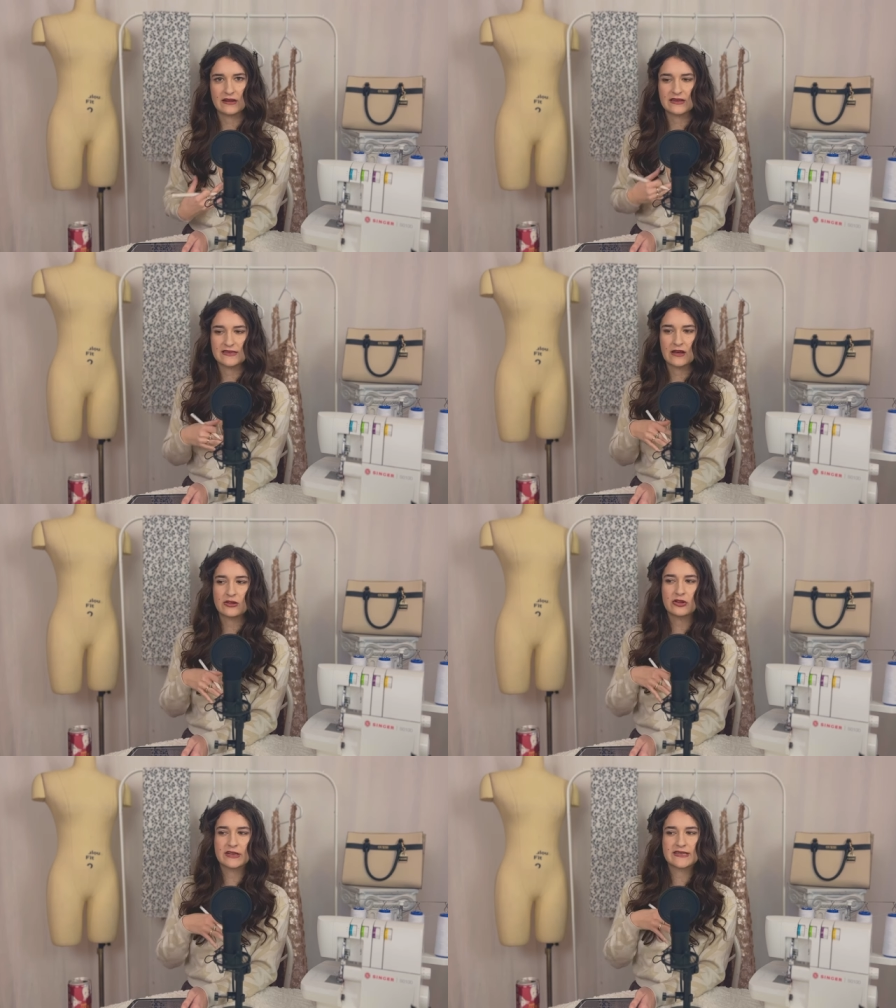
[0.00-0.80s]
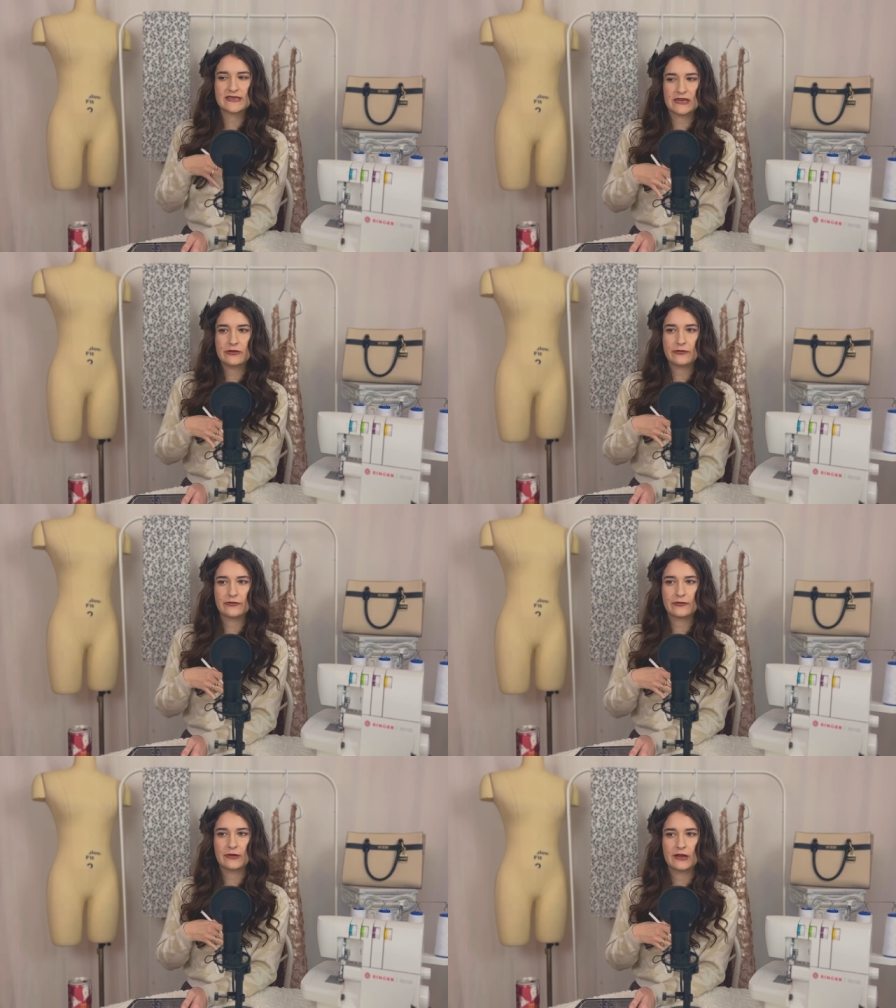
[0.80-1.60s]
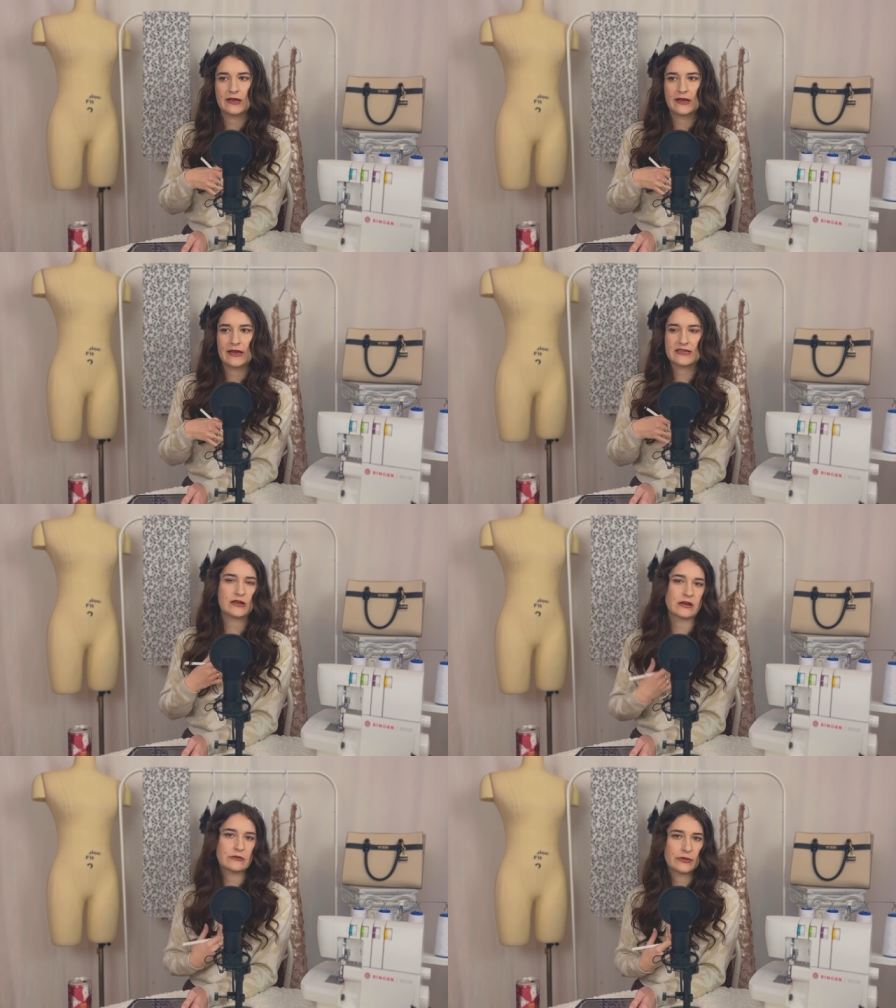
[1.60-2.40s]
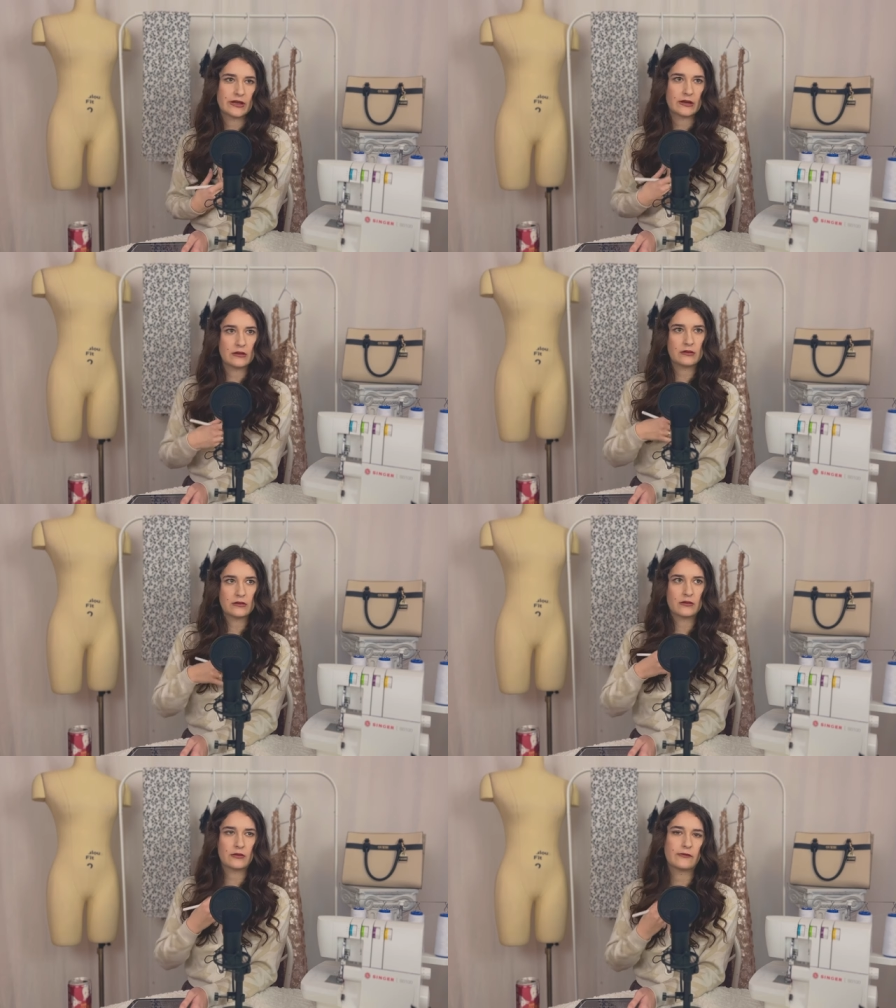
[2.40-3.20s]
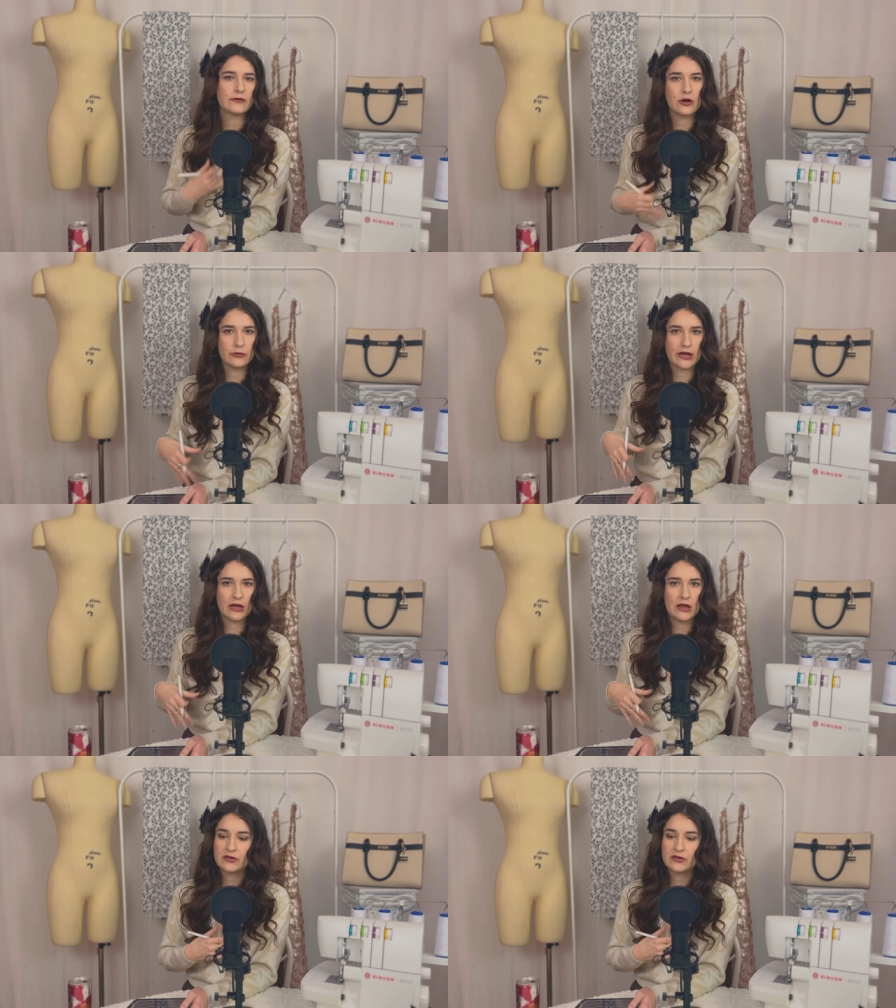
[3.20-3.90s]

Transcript: It's gonna look stiff. It's not gonna be flowy.